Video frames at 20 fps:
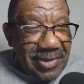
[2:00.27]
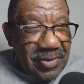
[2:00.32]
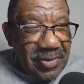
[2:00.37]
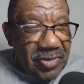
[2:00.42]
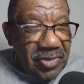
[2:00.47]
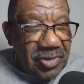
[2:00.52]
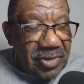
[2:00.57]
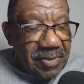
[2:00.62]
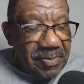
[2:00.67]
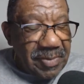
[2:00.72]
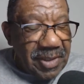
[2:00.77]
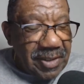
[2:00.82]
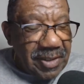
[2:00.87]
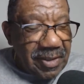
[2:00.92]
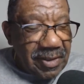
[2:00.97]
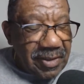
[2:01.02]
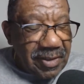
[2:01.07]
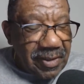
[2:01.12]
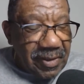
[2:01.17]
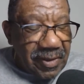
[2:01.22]

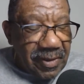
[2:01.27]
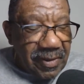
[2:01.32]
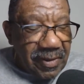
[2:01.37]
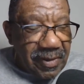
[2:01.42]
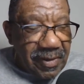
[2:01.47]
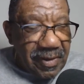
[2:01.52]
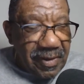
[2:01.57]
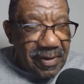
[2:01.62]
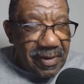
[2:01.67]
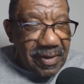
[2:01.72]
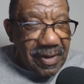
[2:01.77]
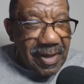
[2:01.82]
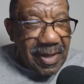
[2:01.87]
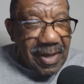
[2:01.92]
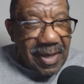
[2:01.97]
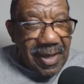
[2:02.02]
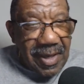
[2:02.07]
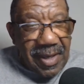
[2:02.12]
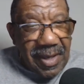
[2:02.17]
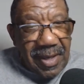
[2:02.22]
Shamika Kerr.
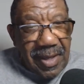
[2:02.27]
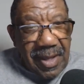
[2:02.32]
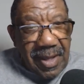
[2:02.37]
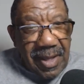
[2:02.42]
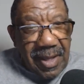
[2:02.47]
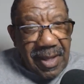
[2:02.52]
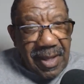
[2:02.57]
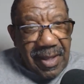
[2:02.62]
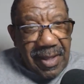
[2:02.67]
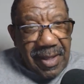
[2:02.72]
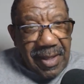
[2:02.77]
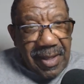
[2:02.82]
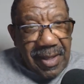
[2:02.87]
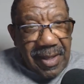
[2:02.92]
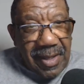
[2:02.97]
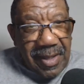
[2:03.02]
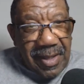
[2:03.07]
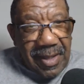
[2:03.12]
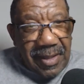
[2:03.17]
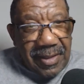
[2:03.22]

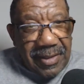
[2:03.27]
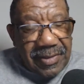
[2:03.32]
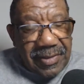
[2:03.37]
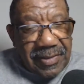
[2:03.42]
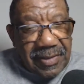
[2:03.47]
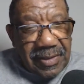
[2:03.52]
Let's